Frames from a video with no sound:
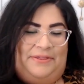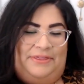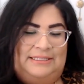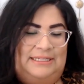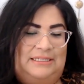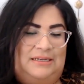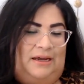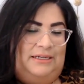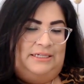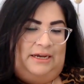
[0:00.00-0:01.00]
This is
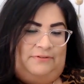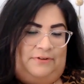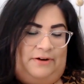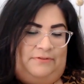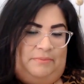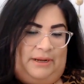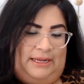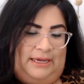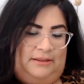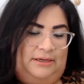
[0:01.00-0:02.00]
not a deck for
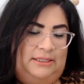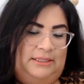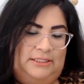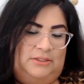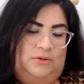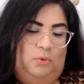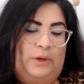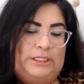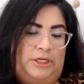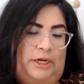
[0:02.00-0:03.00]
everybody. Look at this
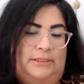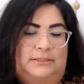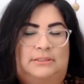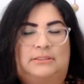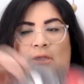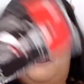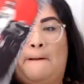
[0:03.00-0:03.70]
witch hunts.